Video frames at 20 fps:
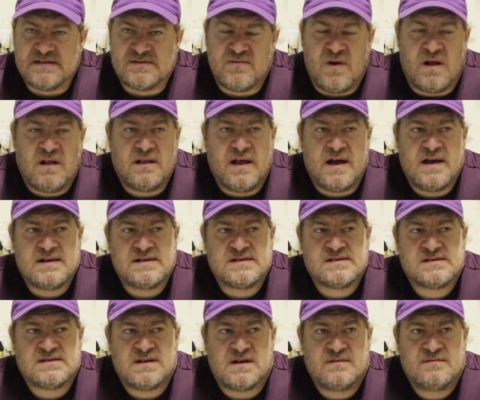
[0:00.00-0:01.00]
well
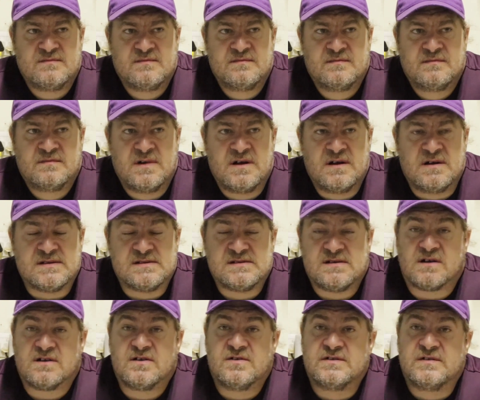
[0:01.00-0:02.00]
as some
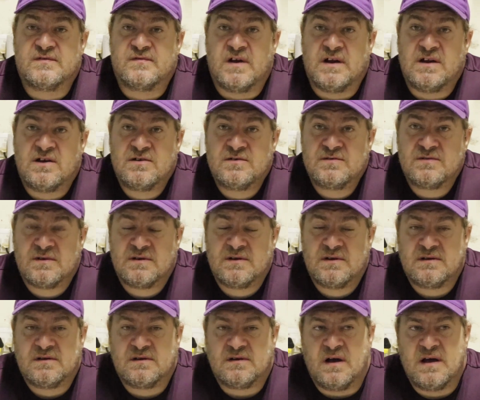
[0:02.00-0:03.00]
Sacco de Velo.
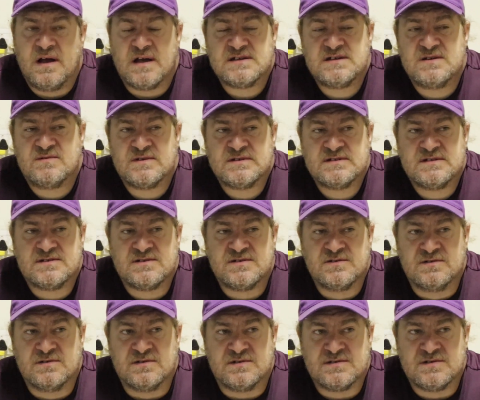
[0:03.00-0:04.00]
I actually
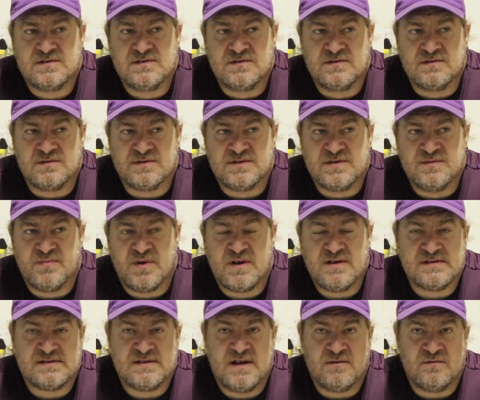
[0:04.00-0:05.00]
wanted to
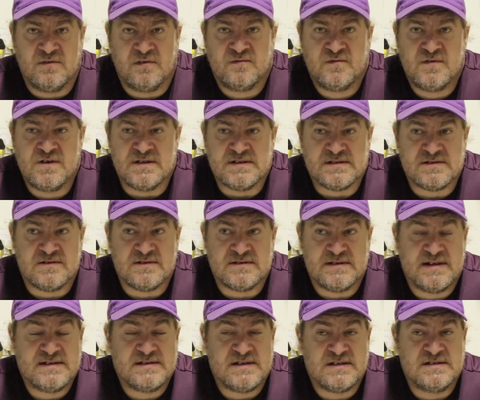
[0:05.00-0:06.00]
post that one first, because
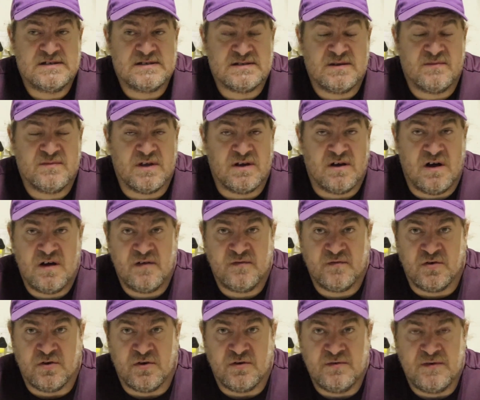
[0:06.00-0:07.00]
that's actually something
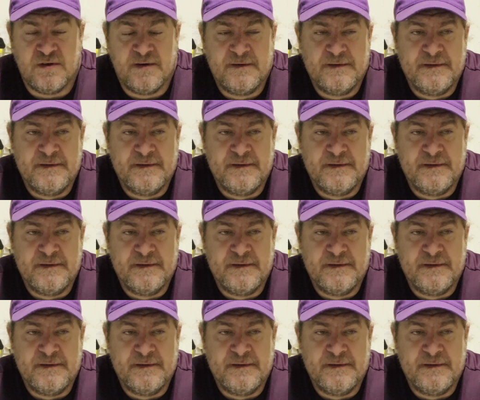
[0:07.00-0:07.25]
I've grown.